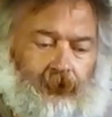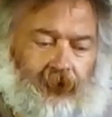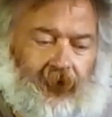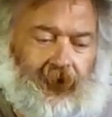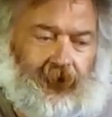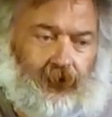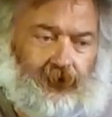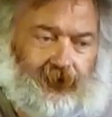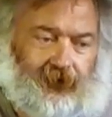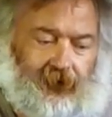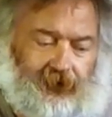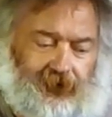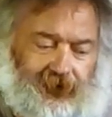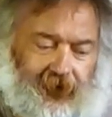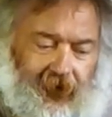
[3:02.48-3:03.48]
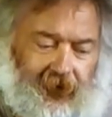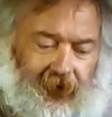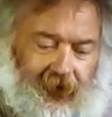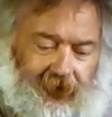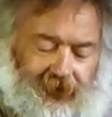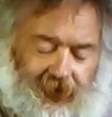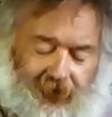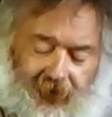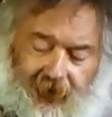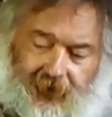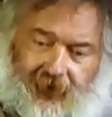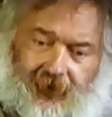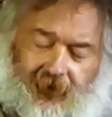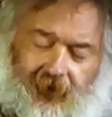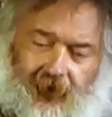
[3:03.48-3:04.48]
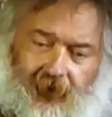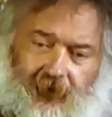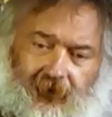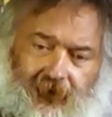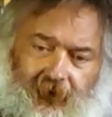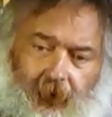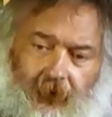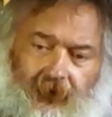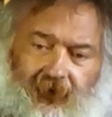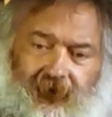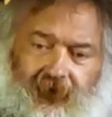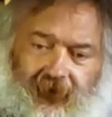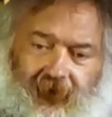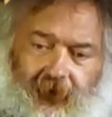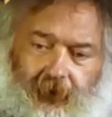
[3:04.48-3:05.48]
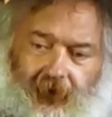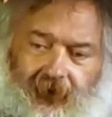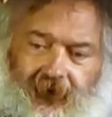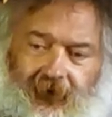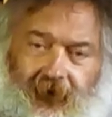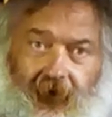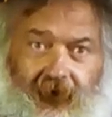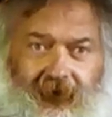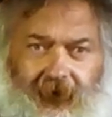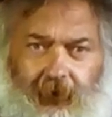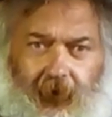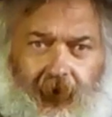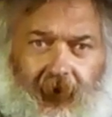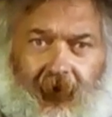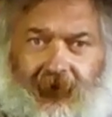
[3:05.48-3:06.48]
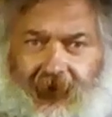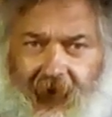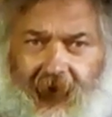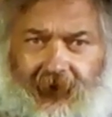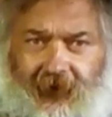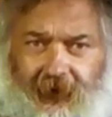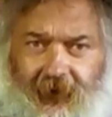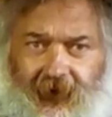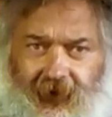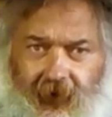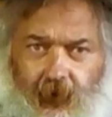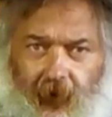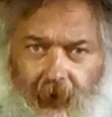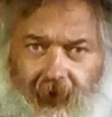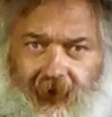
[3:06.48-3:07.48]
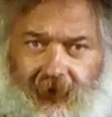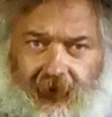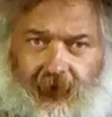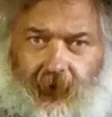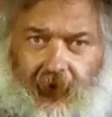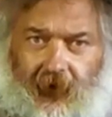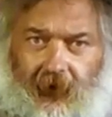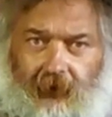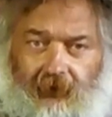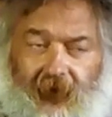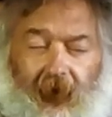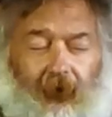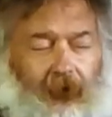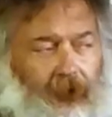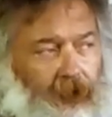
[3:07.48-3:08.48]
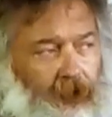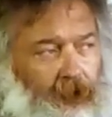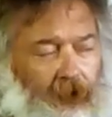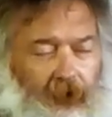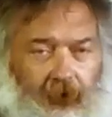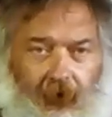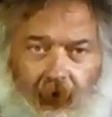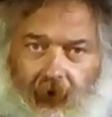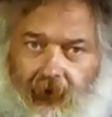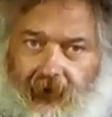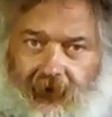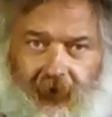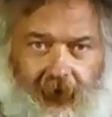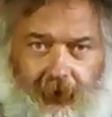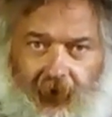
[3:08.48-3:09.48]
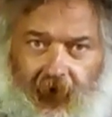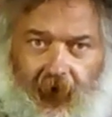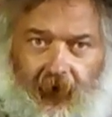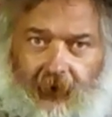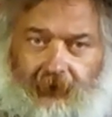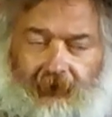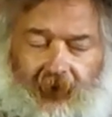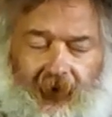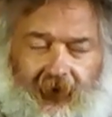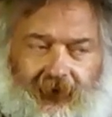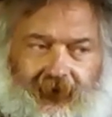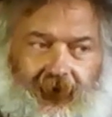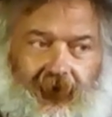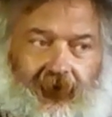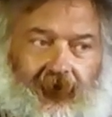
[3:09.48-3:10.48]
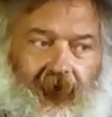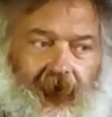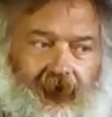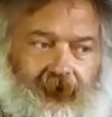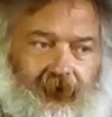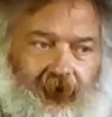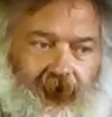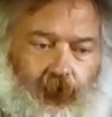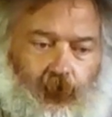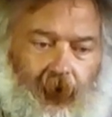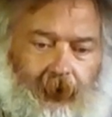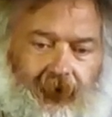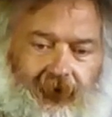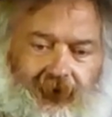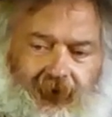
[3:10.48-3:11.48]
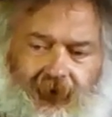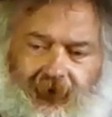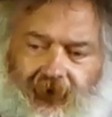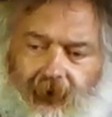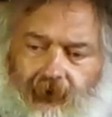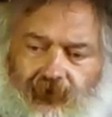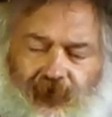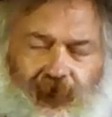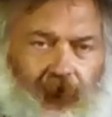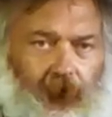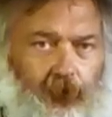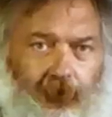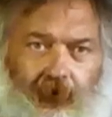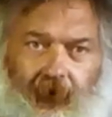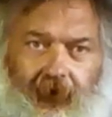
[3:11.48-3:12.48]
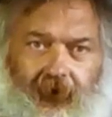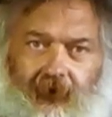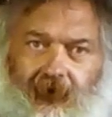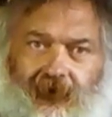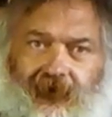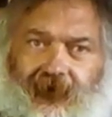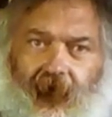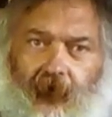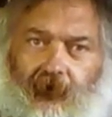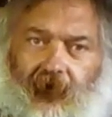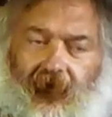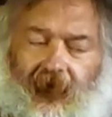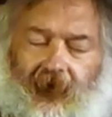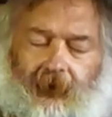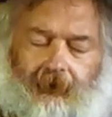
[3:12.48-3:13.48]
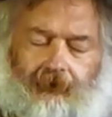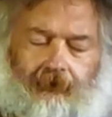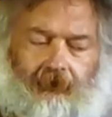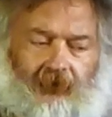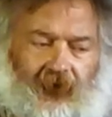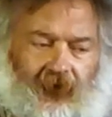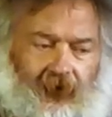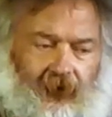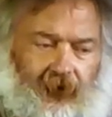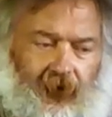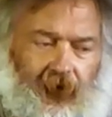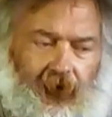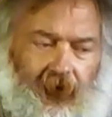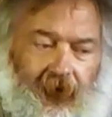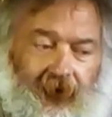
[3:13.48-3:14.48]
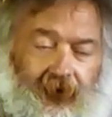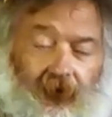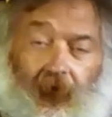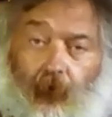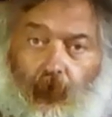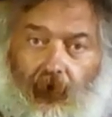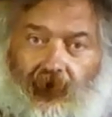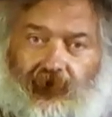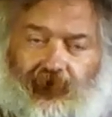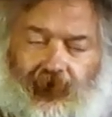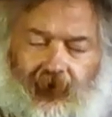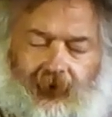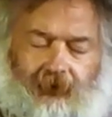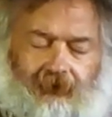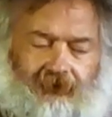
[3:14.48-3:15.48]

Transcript: But then he also said later that some of his customers had asked if he could get deactivated weapons as well. Now, a long, long time ago I'd seen deactivated weapons at some show or other at Stanley in Warwickshire,